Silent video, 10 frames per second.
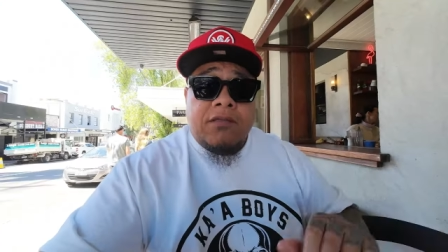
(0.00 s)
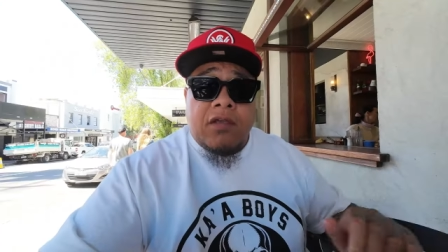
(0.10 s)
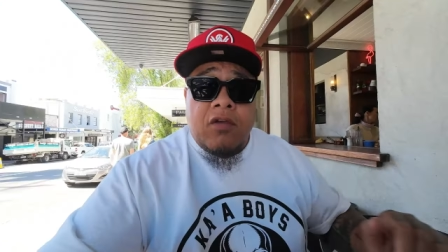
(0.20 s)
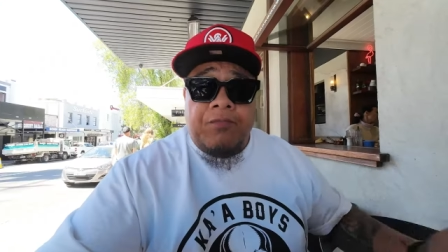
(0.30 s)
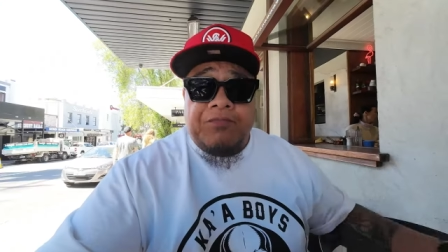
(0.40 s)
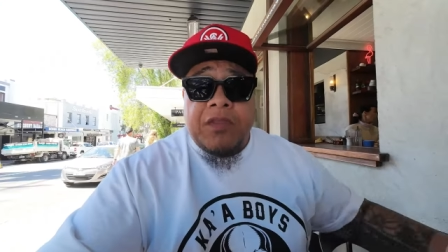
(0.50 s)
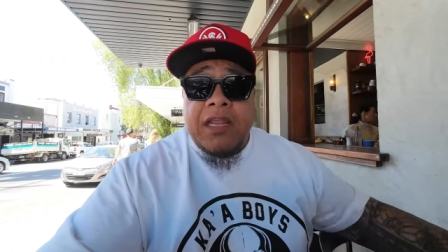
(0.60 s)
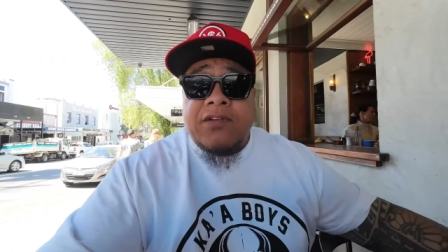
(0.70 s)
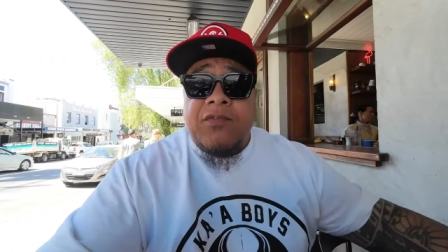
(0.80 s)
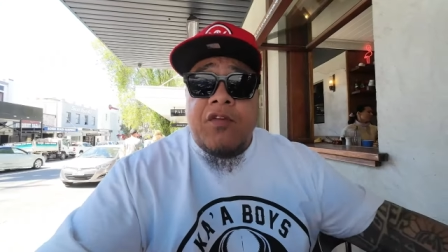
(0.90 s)
So
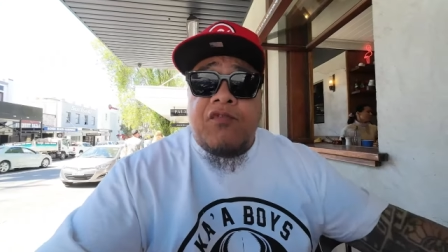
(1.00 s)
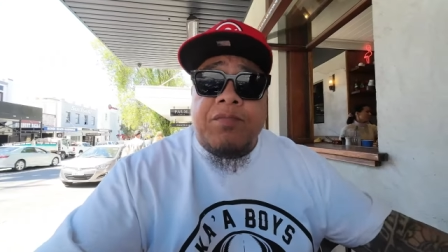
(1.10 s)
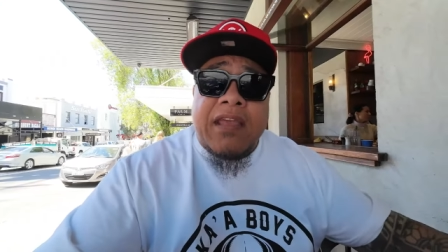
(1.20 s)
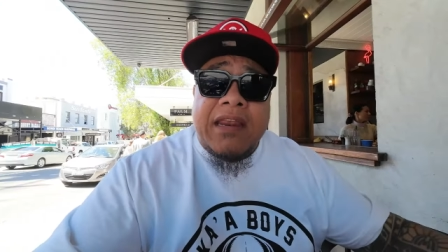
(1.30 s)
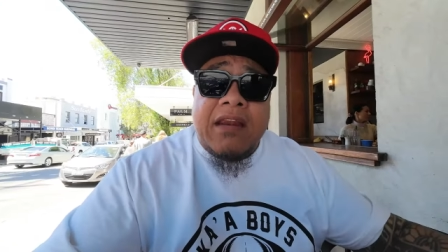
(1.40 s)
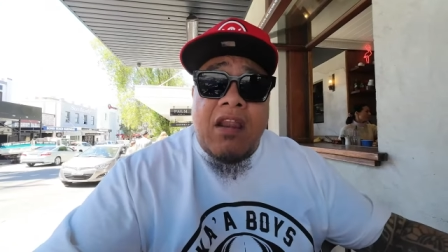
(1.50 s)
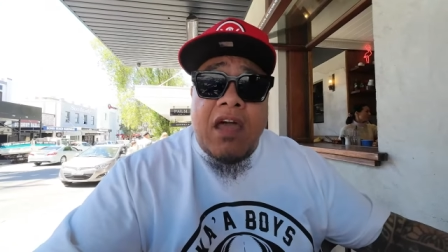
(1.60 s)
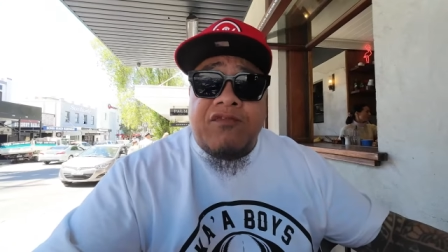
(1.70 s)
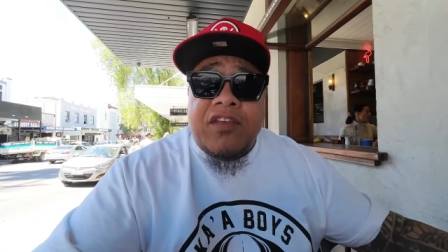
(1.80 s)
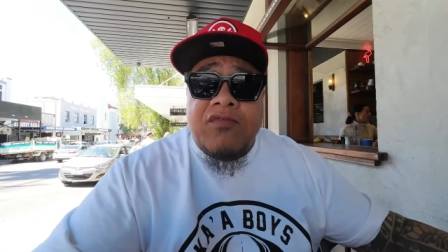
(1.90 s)
that's a beautiful day in the
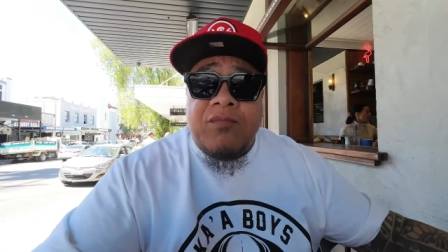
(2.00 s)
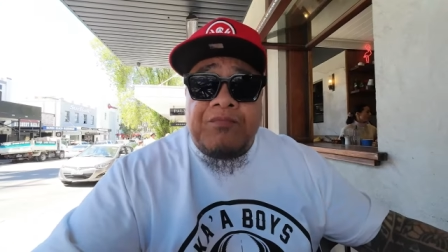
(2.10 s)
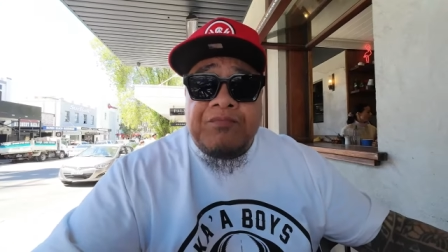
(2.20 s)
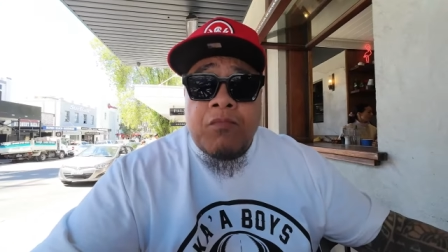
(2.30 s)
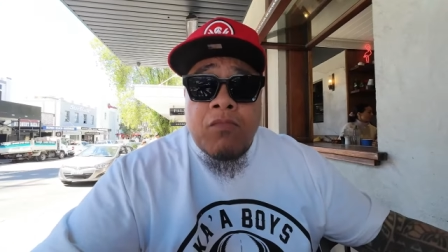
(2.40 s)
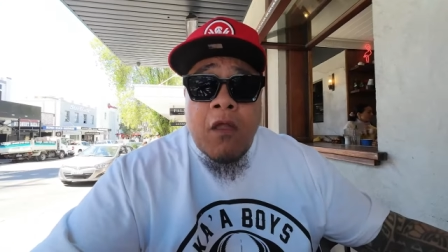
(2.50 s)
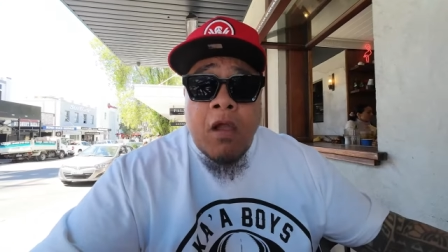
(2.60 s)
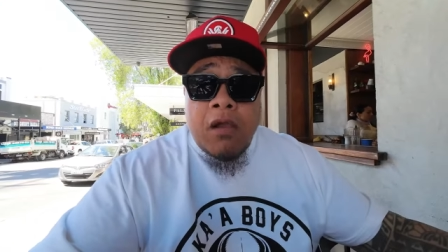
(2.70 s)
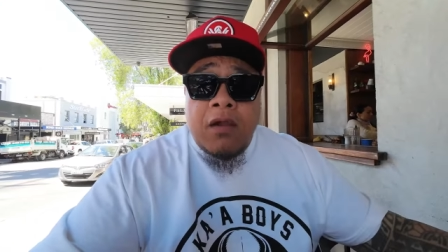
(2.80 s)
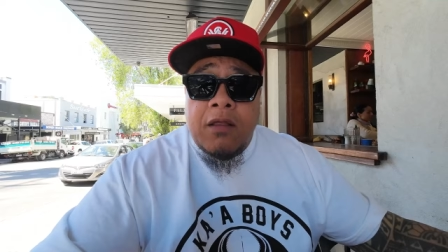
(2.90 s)
life and
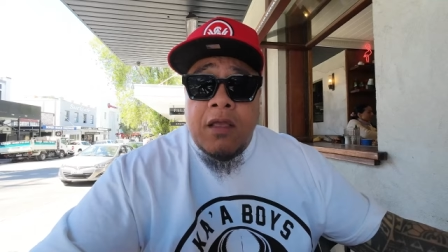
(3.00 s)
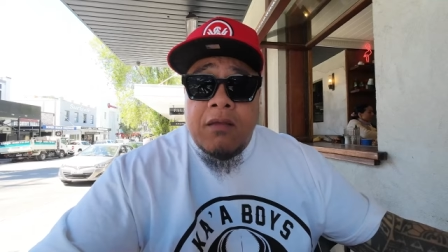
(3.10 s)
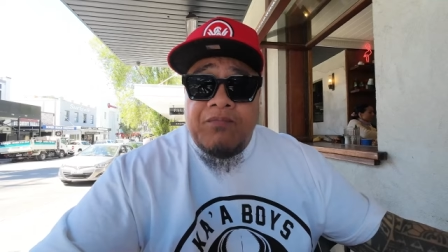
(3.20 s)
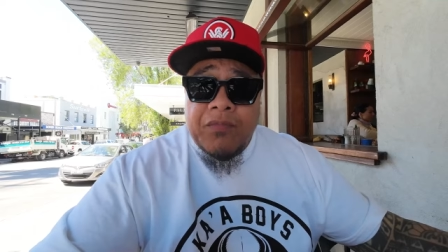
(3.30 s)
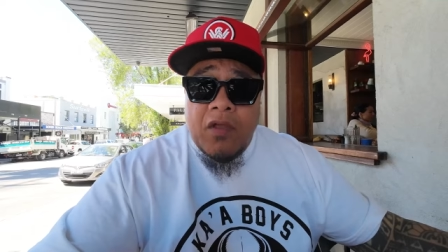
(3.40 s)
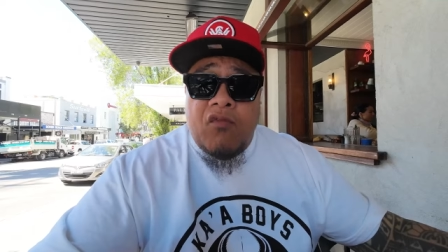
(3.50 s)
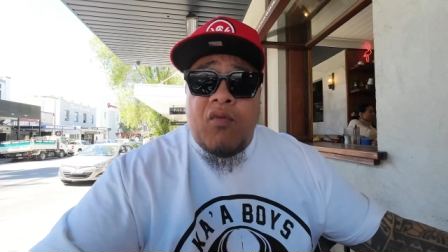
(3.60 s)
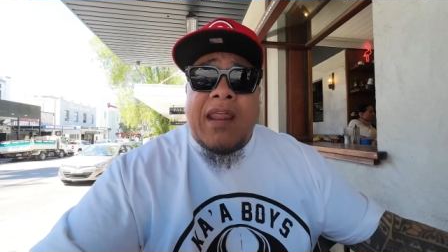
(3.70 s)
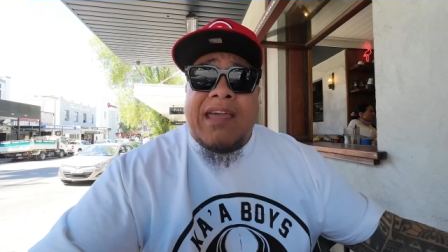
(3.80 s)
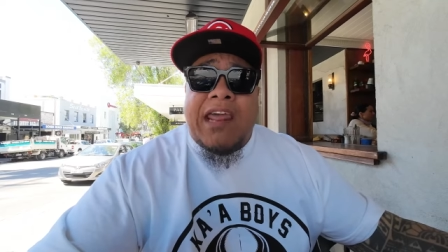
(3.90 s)
of
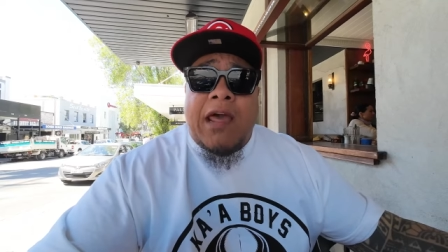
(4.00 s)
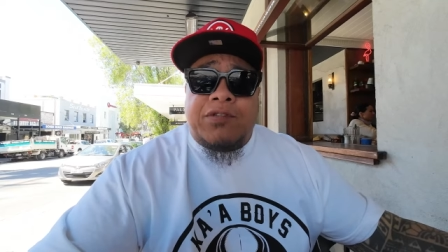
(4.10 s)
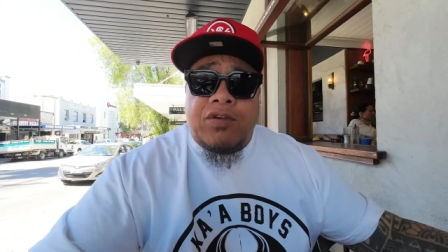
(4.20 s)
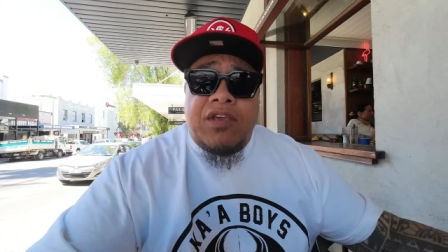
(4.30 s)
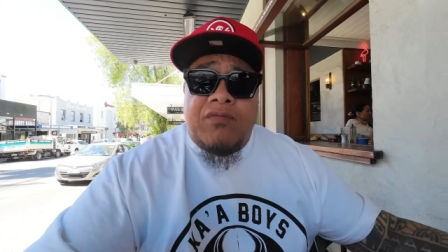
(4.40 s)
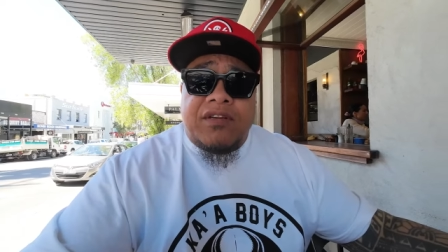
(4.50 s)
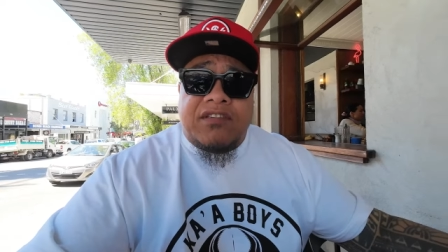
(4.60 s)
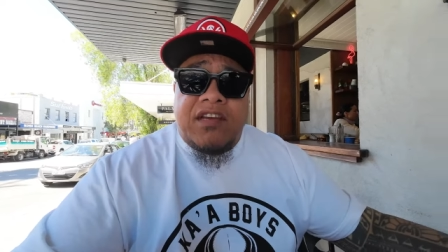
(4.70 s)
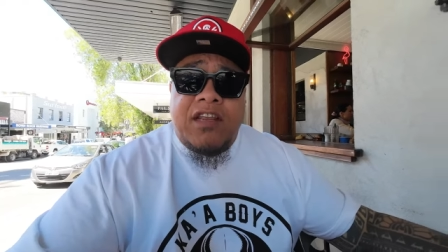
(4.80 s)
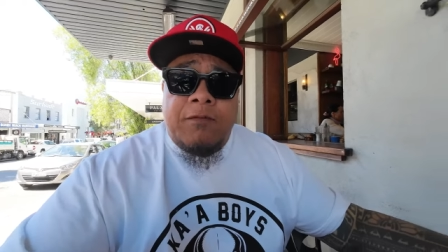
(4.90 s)
what God. I get up to here in
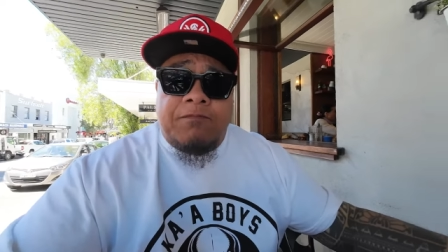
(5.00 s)
Sydney.